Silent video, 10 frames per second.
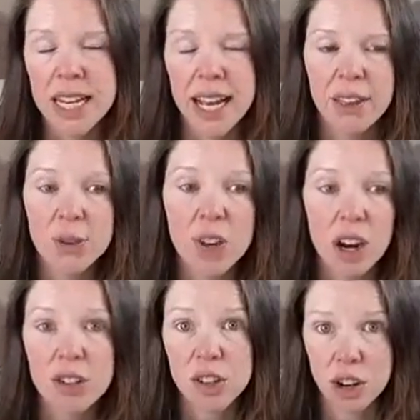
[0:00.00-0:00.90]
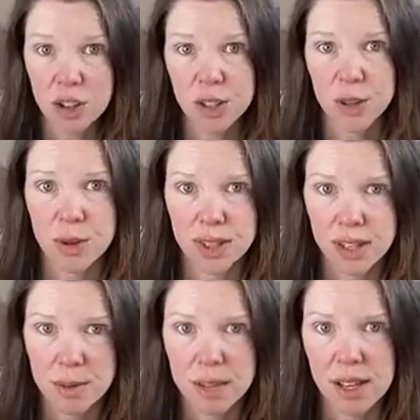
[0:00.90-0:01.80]
And those guards are also in the
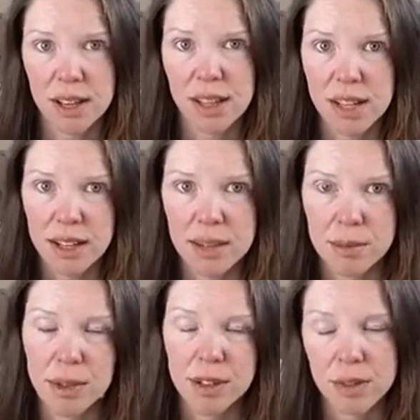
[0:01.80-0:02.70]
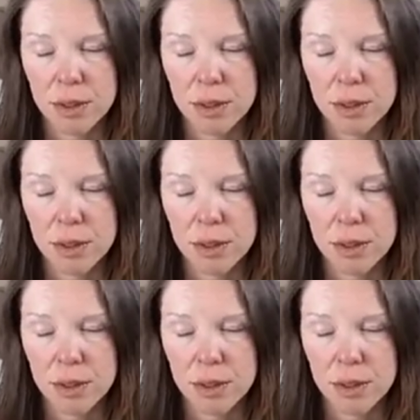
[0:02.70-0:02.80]
Amazon link above,